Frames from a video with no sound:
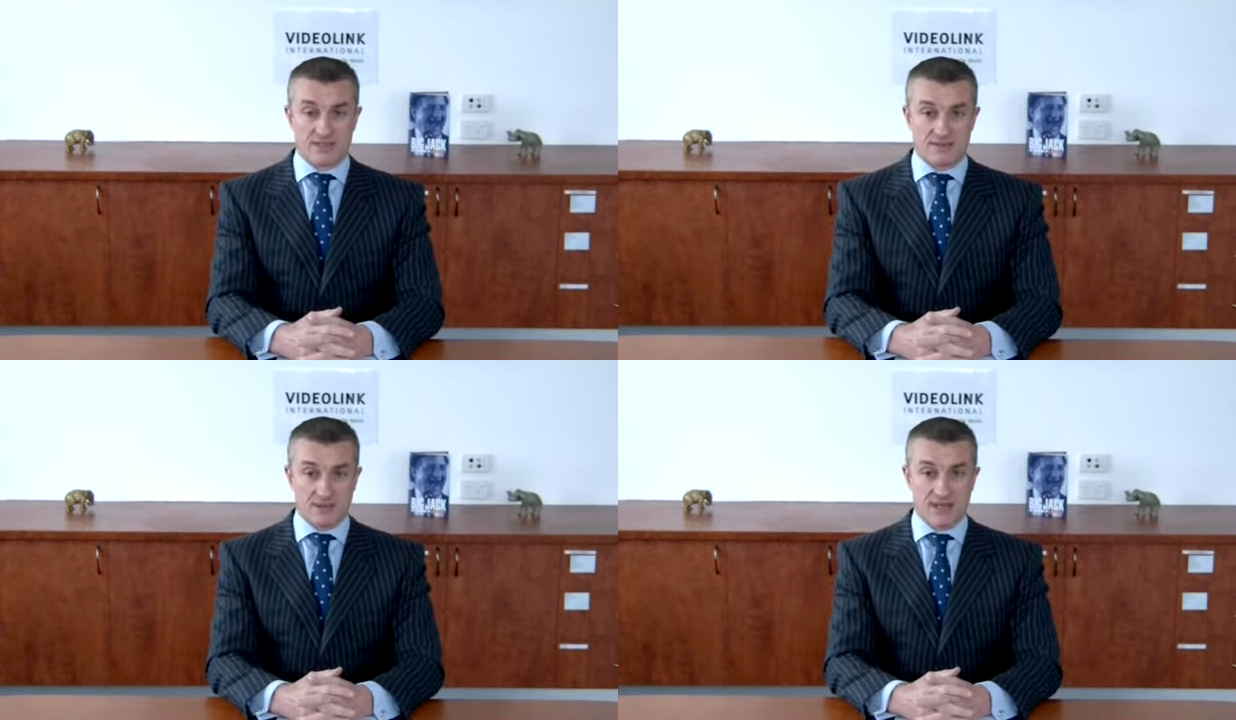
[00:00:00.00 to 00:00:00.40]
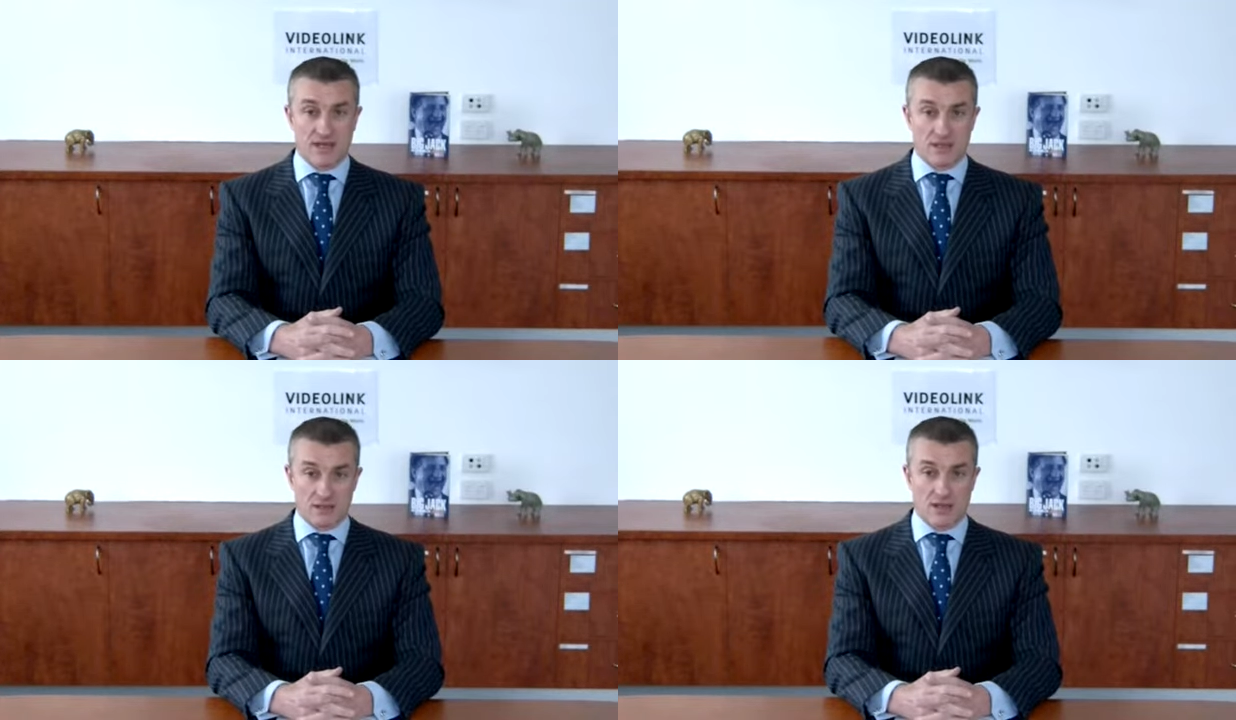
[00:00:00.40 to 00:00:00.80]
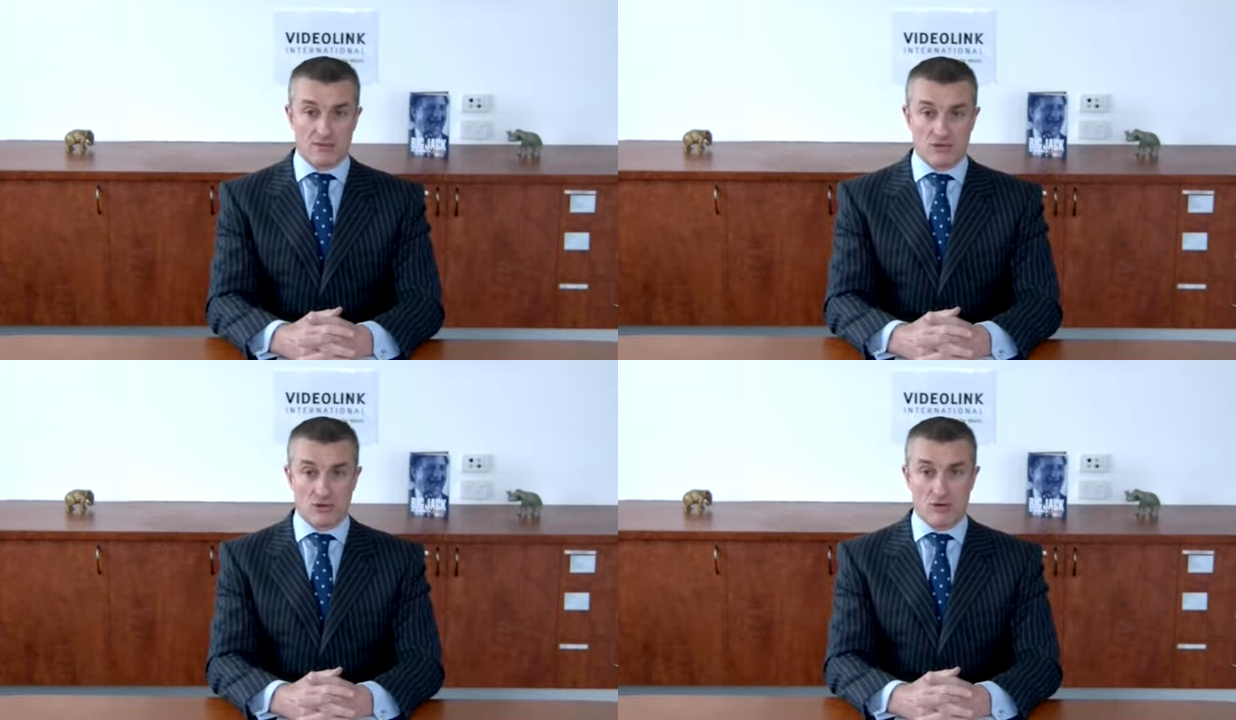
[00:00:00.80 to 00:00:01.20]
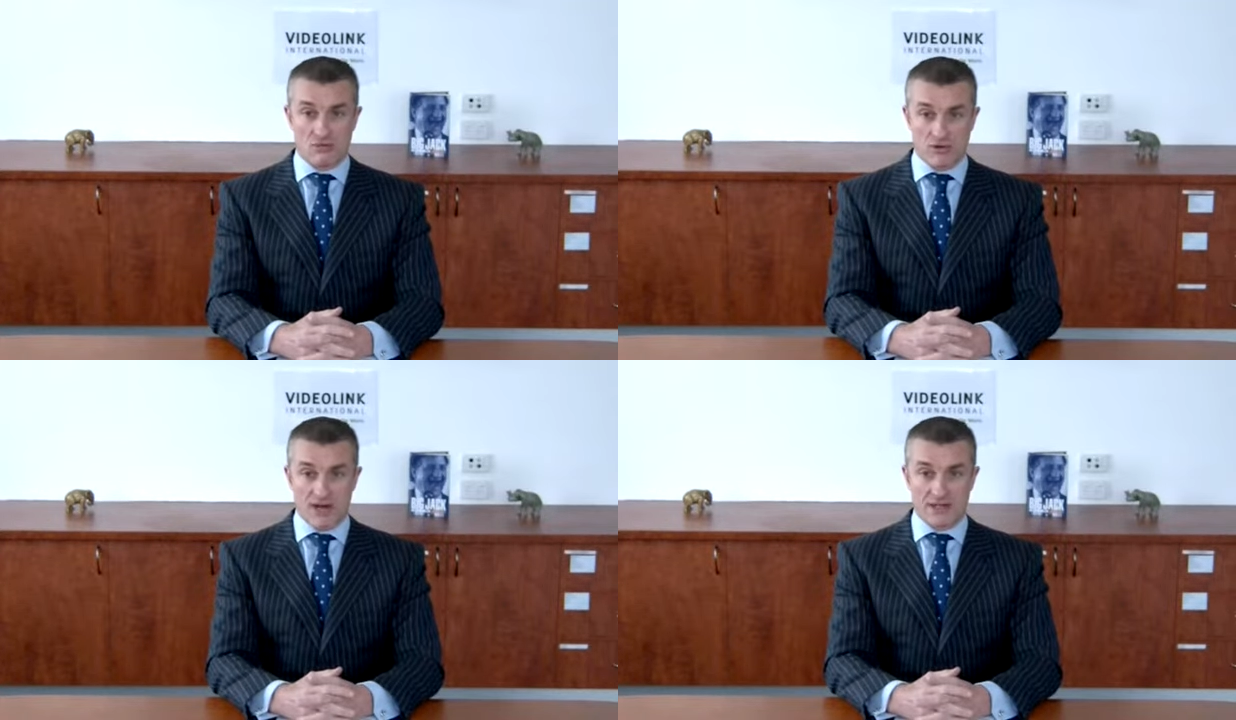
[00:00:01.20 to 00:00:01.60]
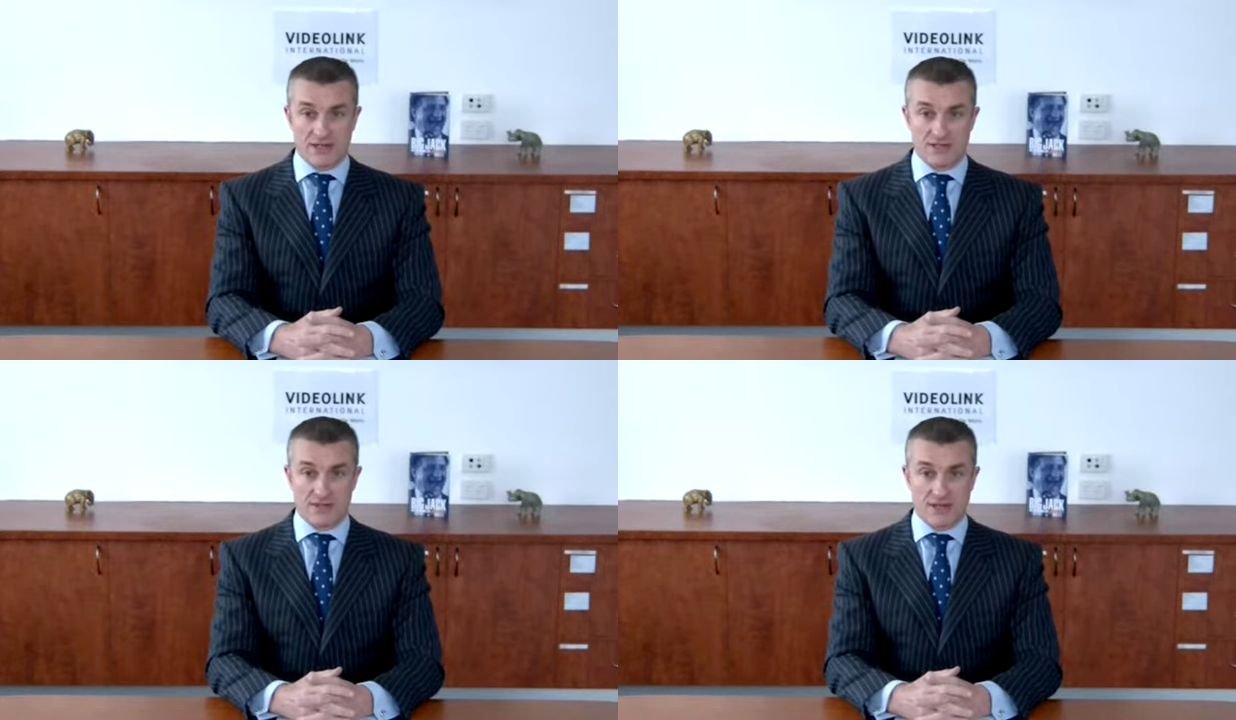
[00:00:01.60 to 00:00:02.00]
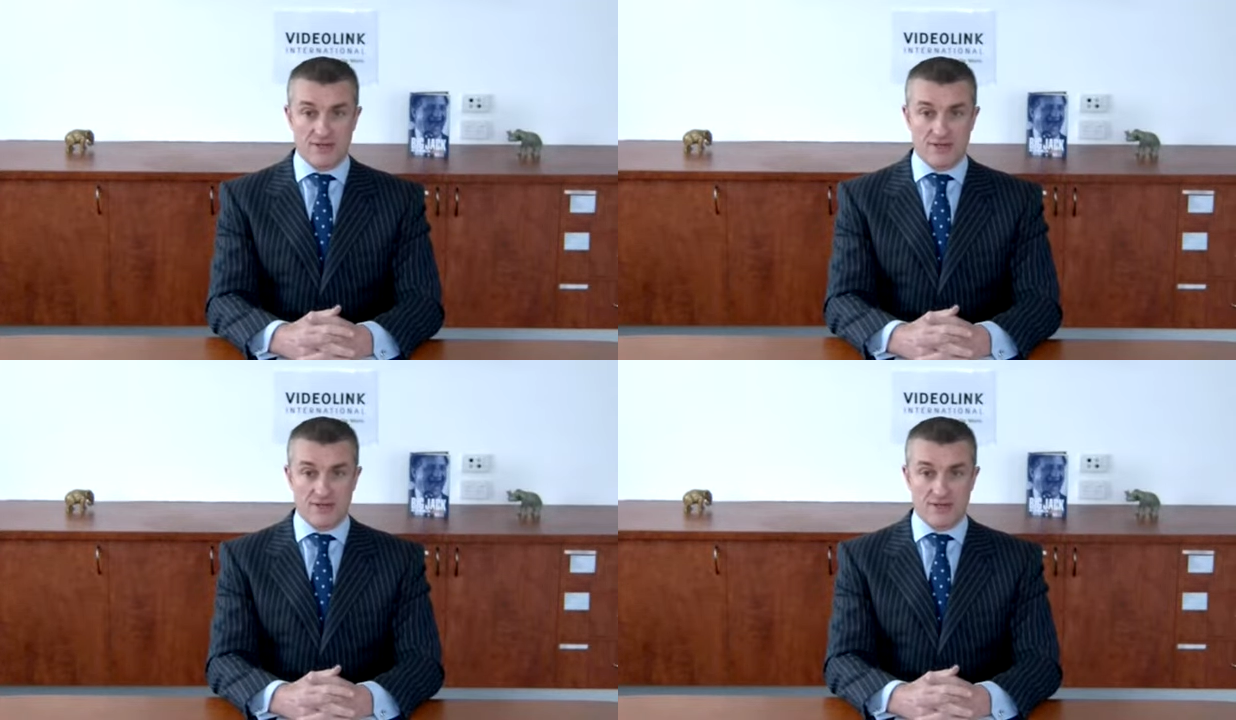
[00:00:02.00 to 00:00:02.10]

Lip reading: There's a big global corporations,